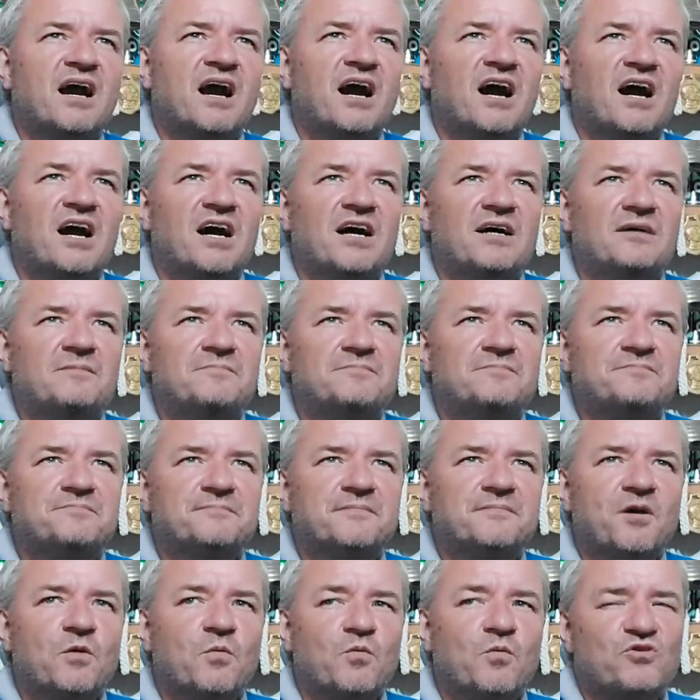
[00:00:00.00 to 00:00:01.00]
I
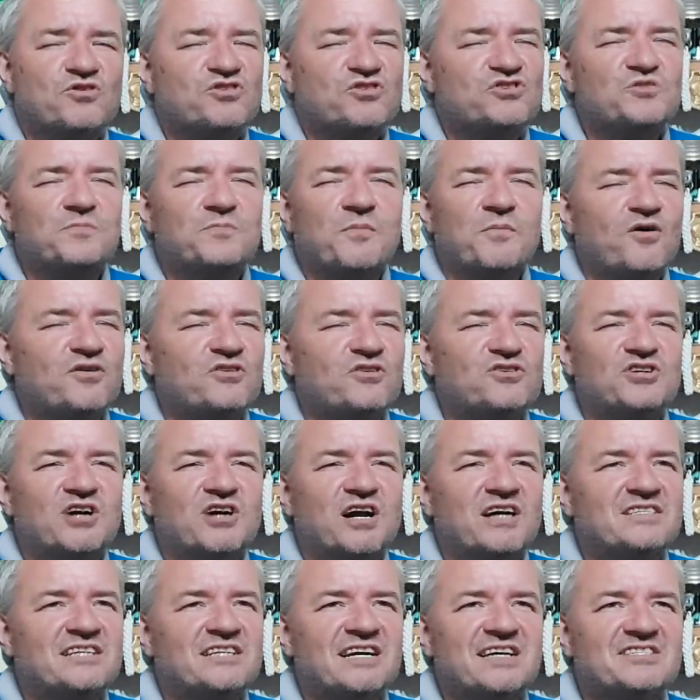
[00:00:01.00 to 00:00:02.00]
want to
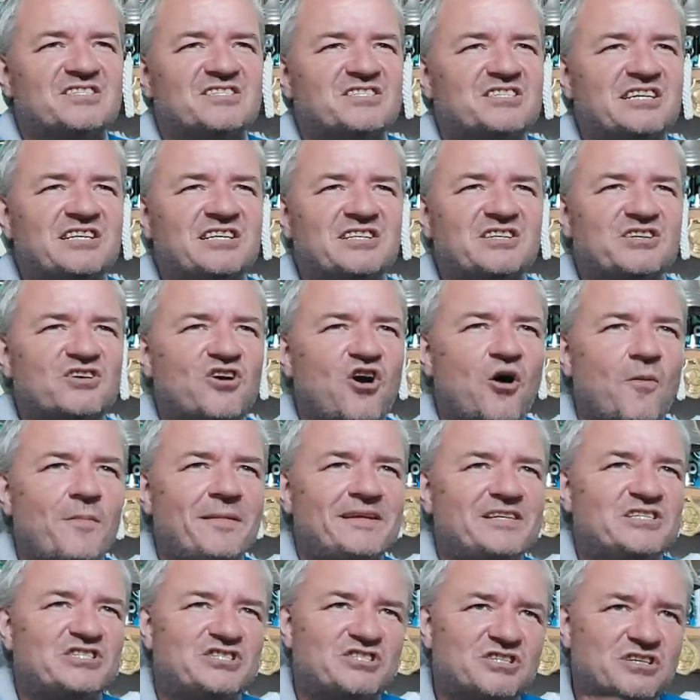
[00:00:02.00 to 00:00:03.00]
apologise. I can see the
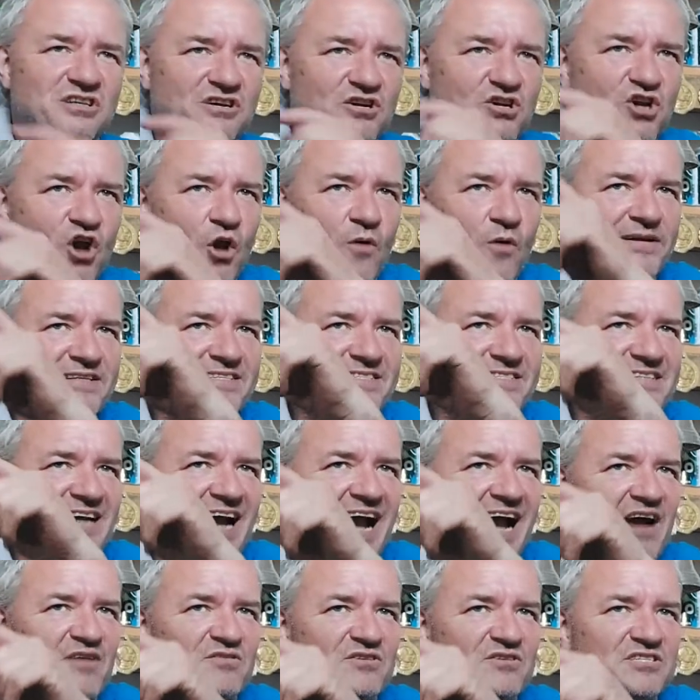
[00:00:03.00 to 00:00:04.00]
comments going
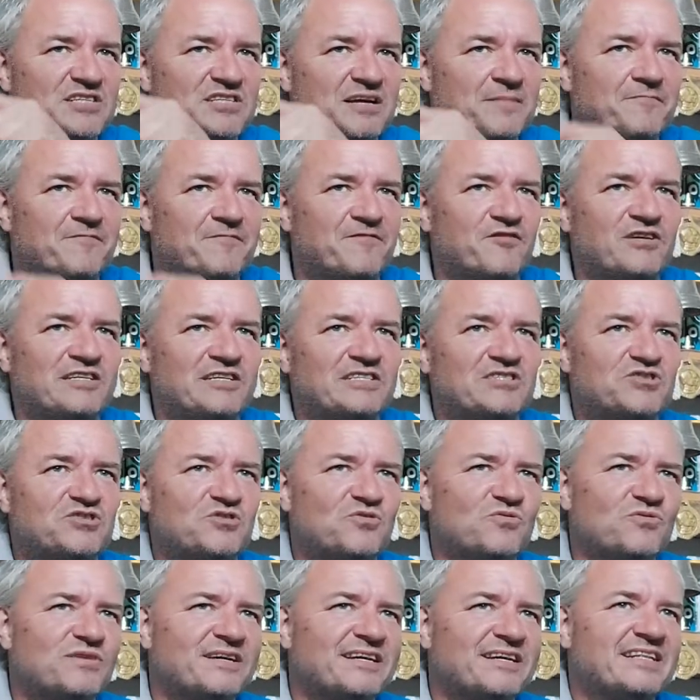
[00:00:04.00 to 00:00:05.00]
down as I'm fucking
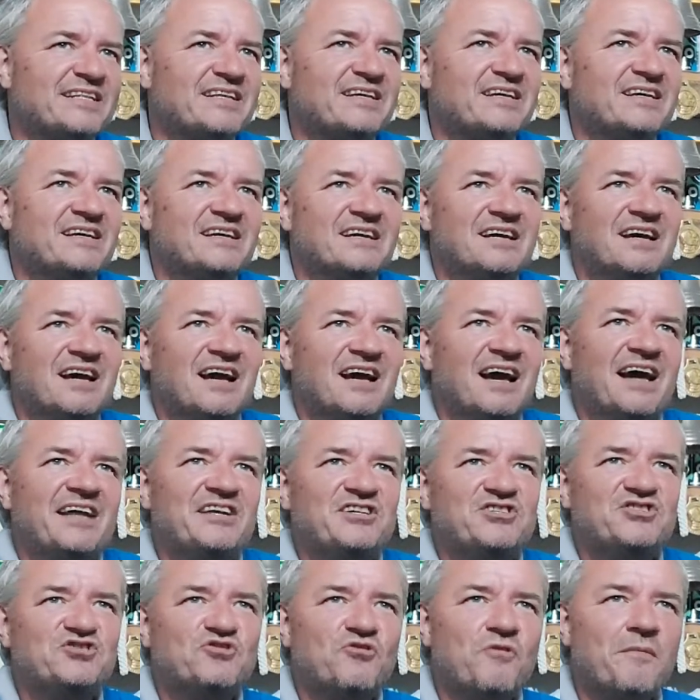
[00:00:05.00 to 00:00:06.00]
talking.
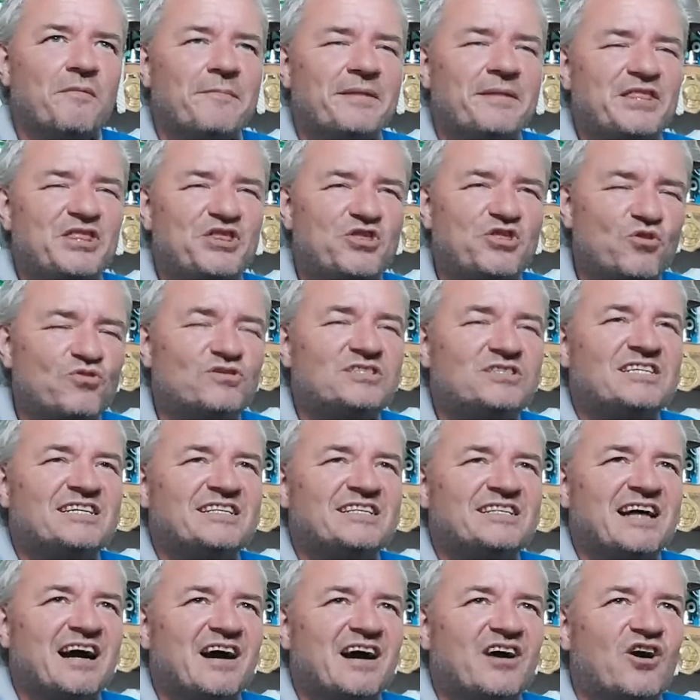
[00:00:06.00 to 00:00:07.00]
It's doing me
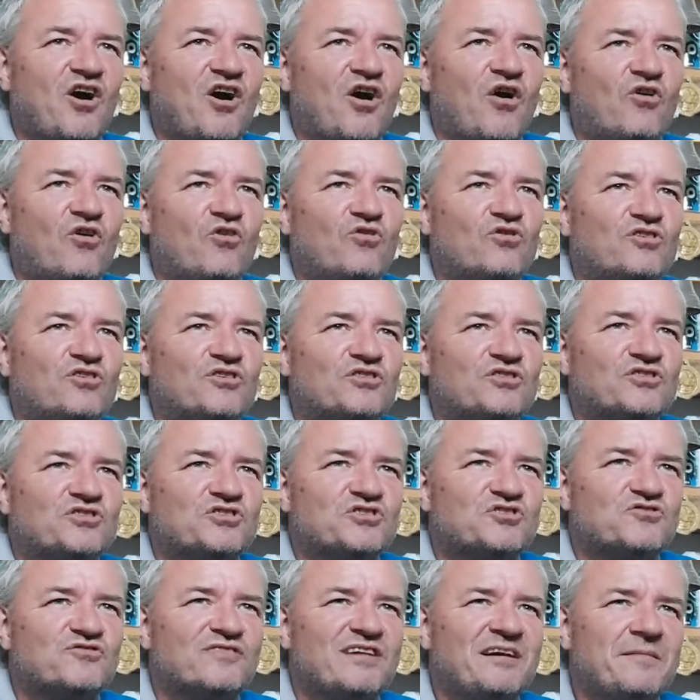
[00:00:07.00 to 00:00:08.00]
nothing that I can't look at the
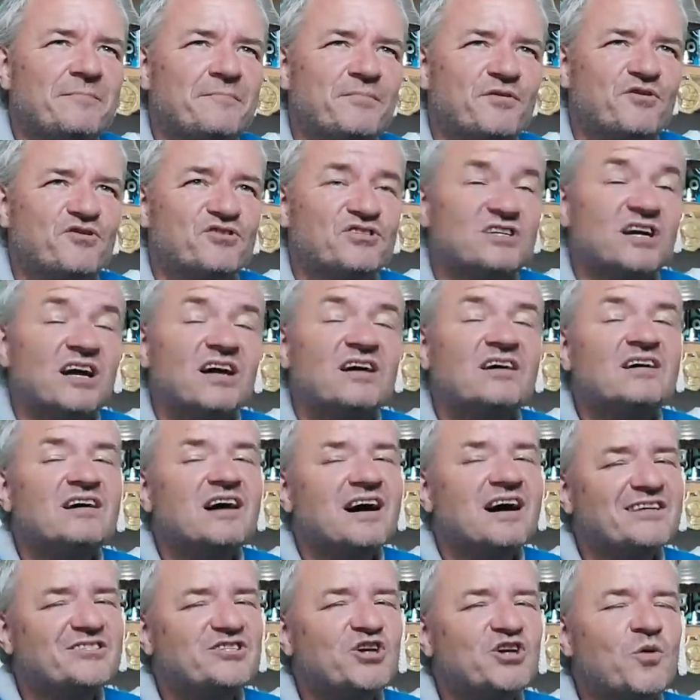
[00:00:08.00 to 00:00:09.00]
screen because
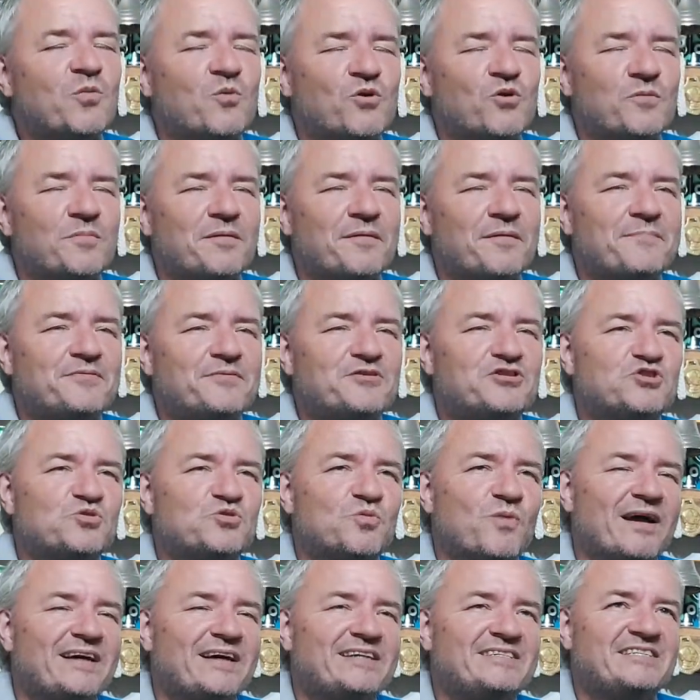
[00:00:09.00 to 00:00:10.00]
I don't want to be
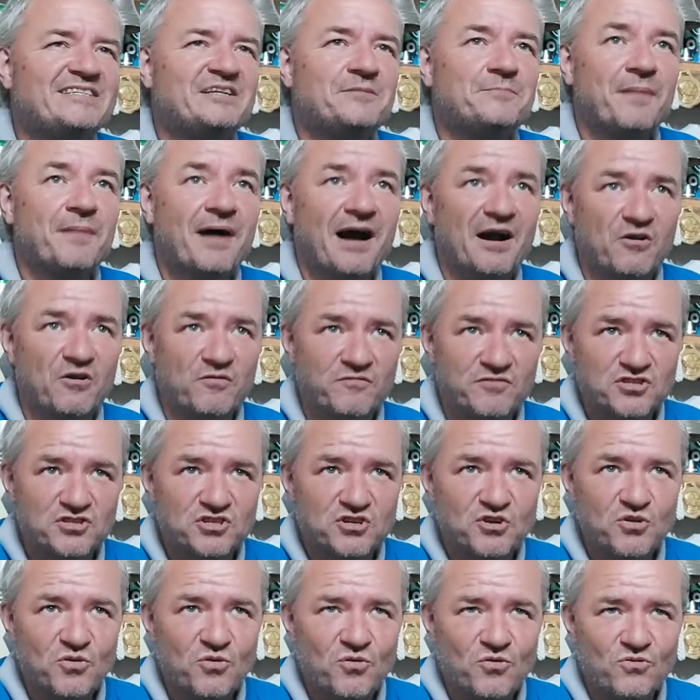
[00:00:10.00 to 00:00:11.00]
persuaded by other
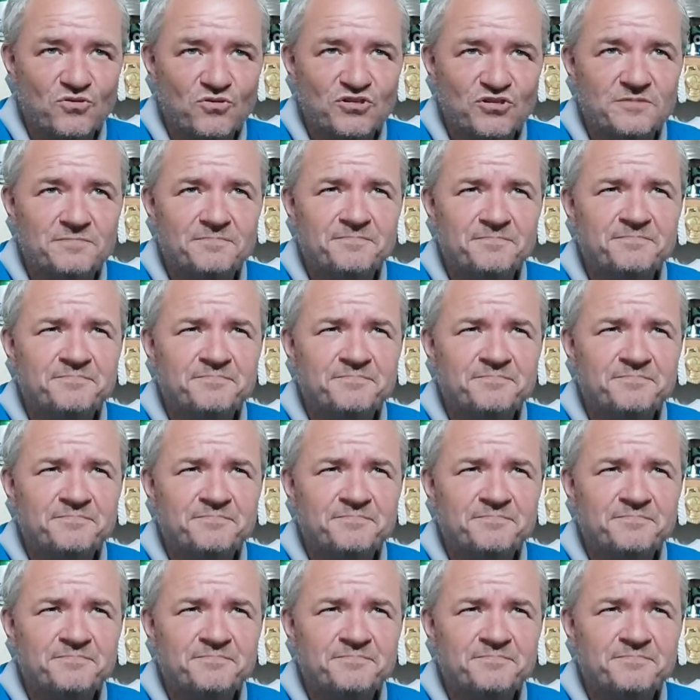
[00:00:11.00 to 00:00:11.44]
scores.